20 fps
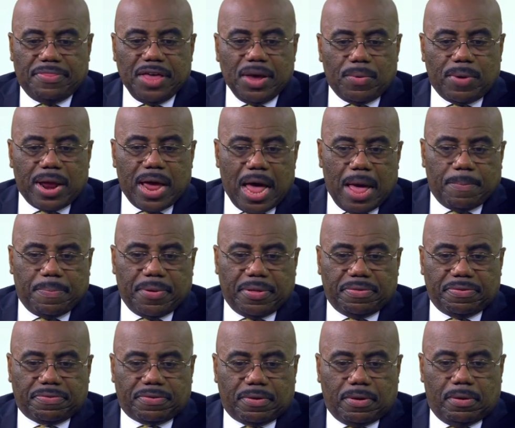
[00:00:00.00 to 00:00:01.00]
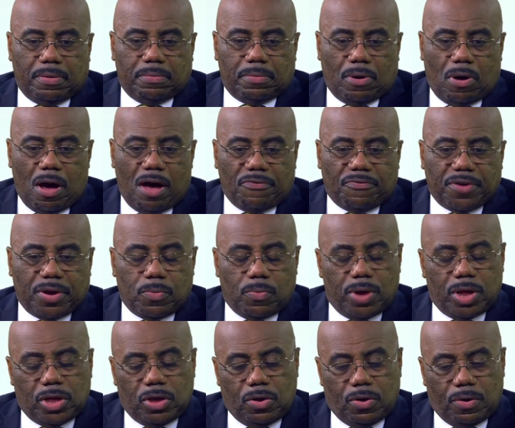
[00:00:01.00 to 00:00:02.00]
think what happens often
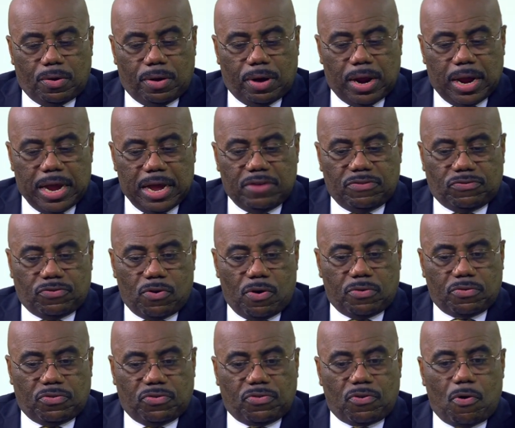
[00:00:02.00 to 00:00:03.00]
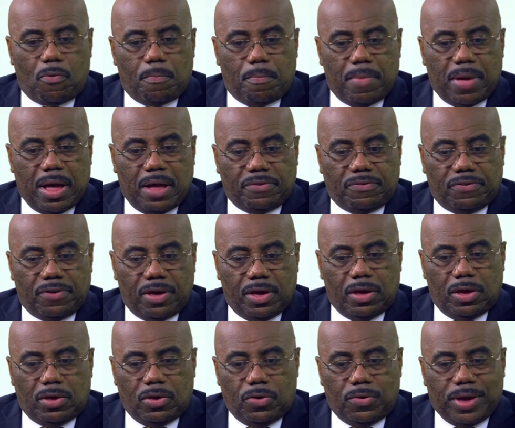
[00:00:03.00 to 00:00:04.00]
when you're in church so much,
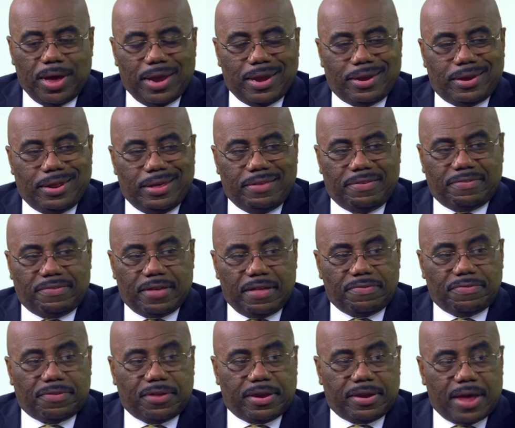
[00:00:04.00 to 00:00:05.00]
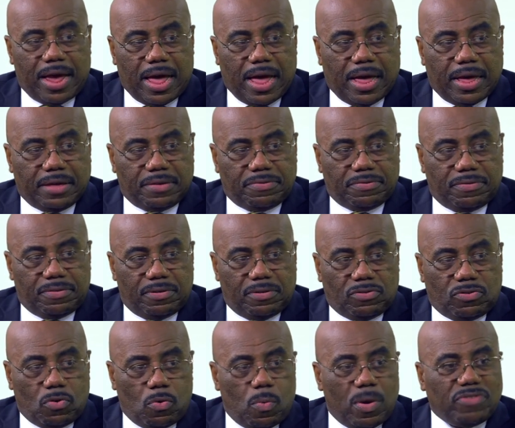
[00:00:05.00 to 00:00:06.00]
you get desensitized
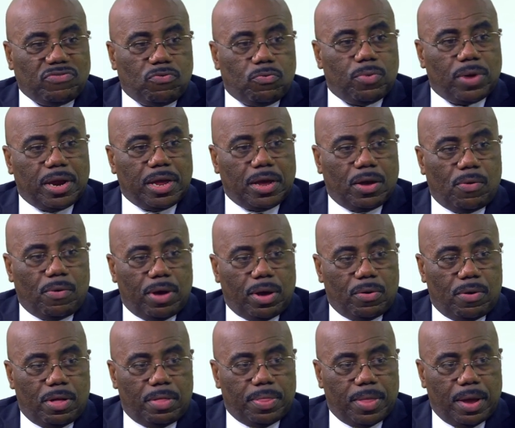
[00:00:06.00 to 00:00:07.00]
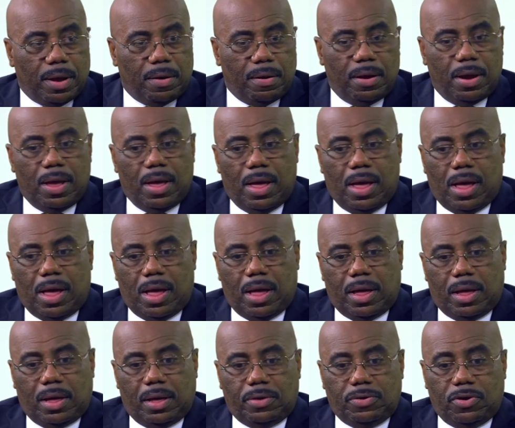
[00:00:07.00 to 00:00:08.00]
to what's really going on there.
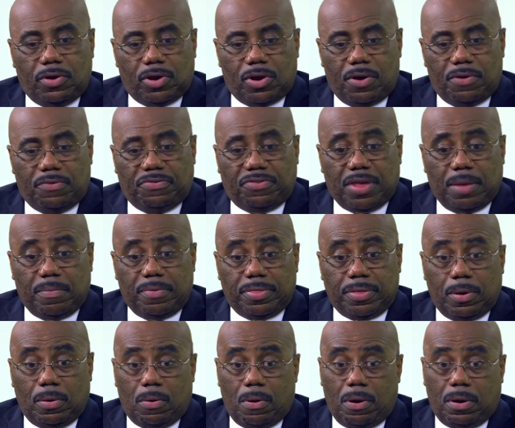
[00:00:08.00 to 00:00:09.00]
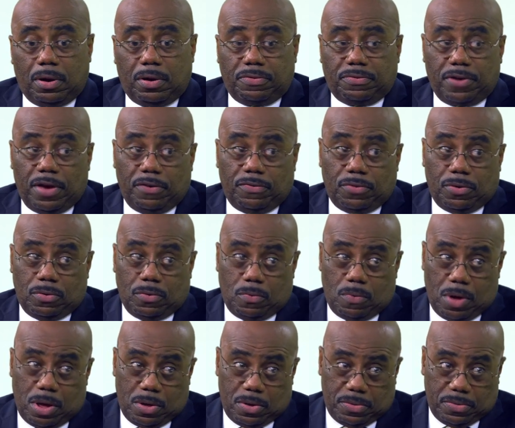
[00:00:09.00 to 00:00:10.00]
You learn some of the organizational
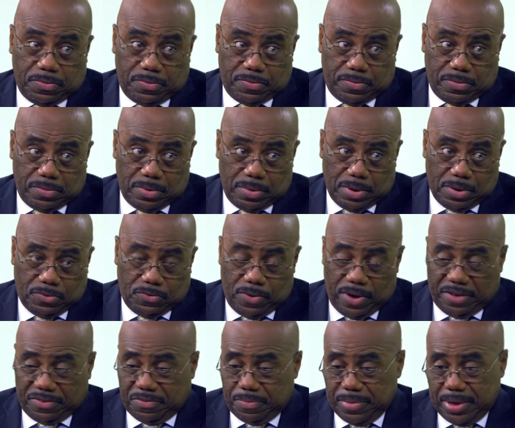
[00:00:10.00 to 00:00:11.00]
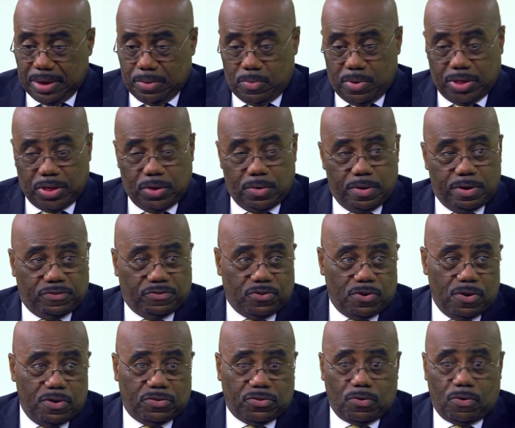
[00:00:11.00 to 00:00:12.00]
woes, and trust me, whether you're at
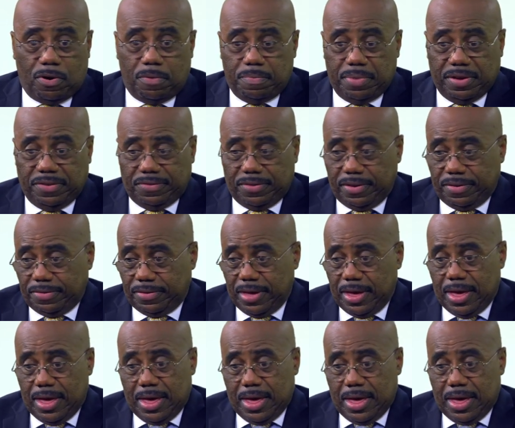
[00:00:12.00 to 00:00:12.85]
church or a business,